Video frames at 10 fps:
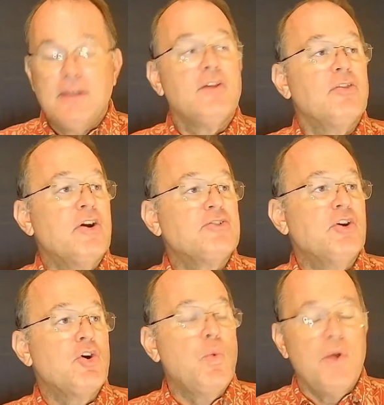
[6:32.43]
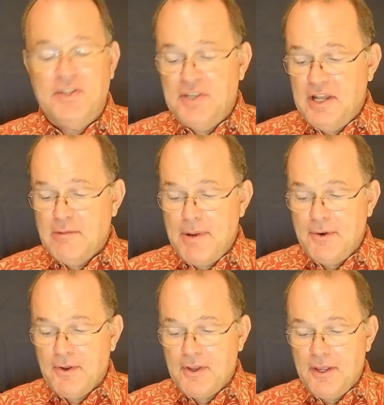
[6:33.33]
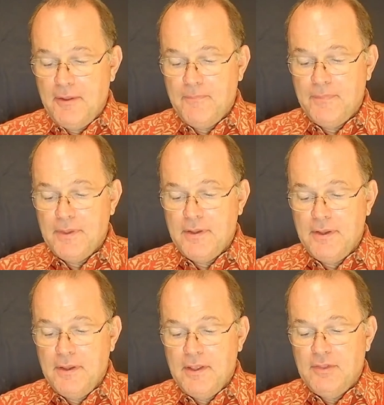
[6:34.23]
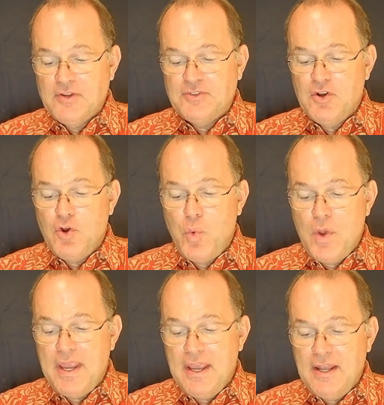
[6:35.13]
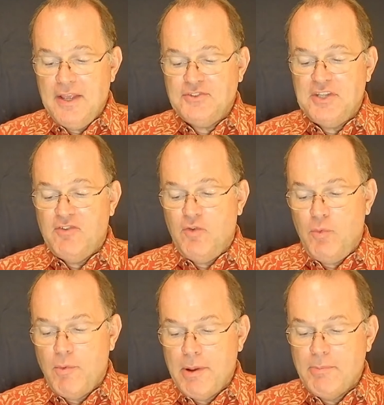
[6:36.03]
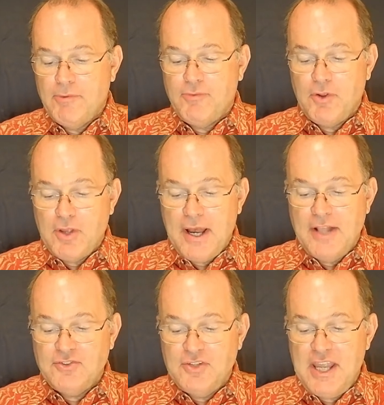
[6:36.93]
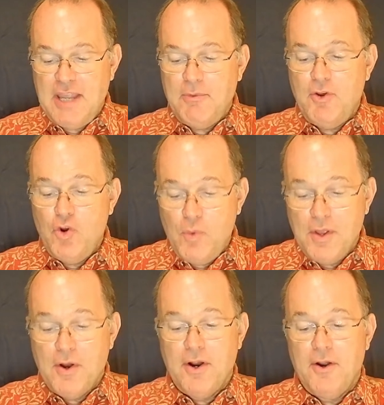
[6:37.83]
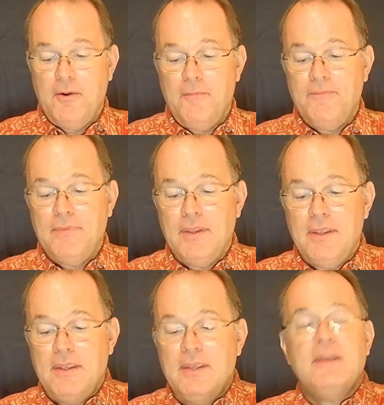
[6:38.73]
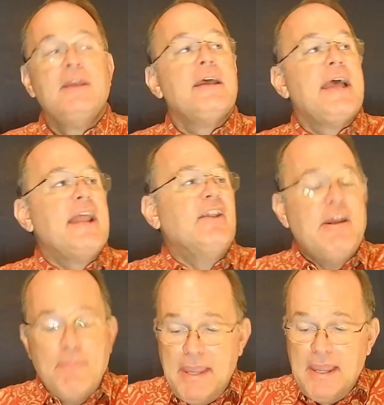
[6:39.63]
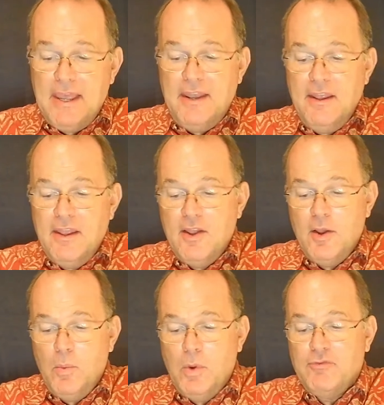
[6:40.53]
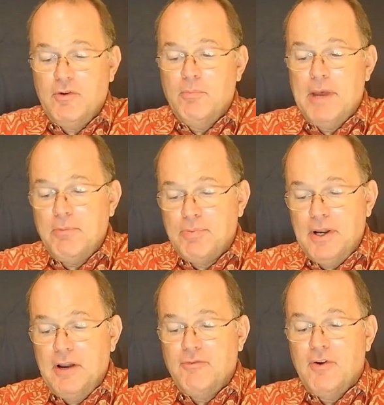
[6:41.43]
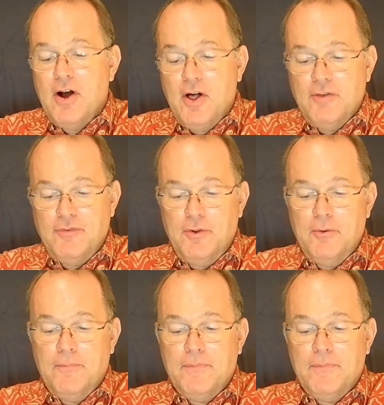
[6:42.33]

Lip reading: There's no quit in America. There's no quit in us if we remember for God's name who we are. And let me end with my prayer for all of you.